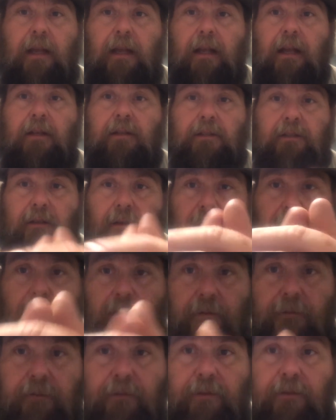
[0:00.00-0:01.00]
I'll start
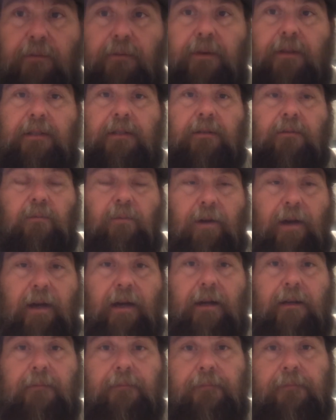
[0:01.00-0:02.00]
off with the reason
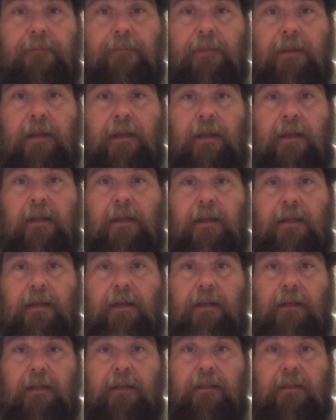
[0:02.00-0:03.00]
why
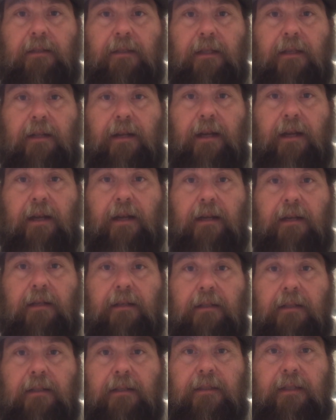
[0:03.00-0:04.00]
it is that I
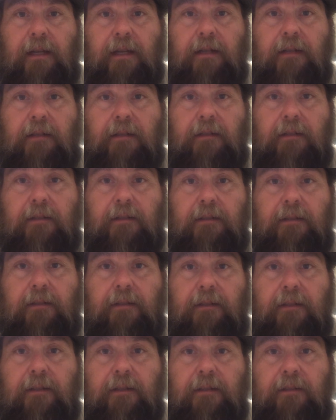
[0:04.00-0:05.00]
decided
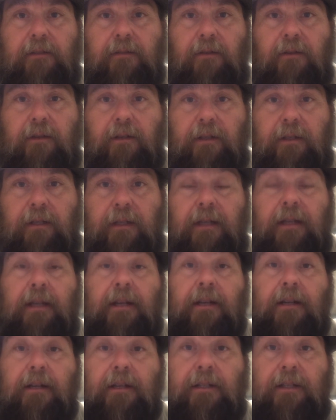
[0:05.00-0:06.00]
to
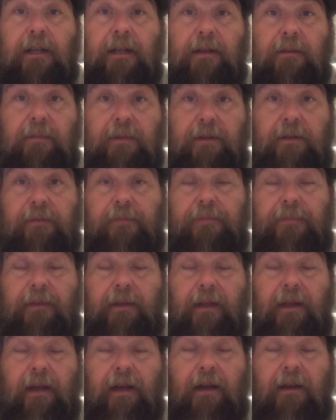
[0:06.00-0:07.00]
get into
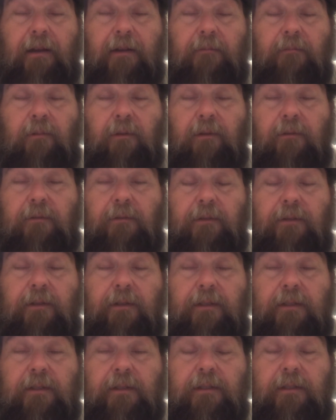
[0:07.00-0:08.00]
chainmail. I work
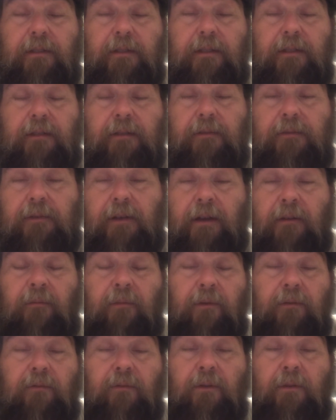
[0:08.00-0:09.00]

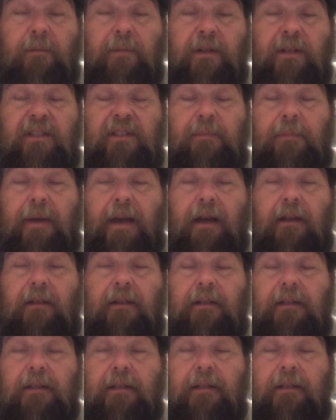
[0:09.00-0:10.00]
for a
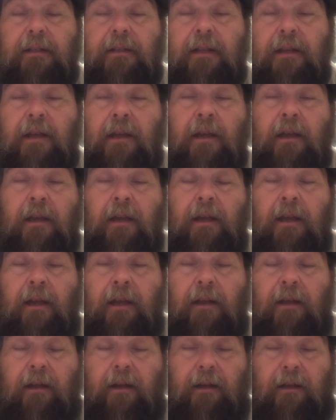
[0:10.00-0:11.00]
municipality, and
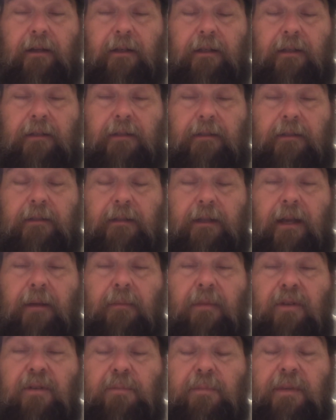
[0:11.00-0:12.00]
like
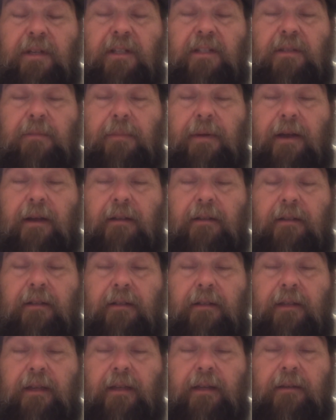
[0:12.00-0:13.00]
most
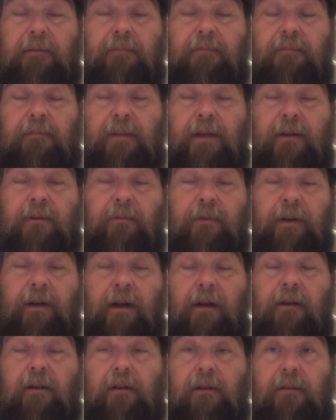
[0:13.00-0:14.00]
municipality, they rent
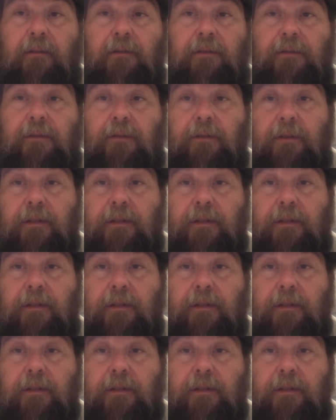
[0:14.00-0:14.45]
our clothes for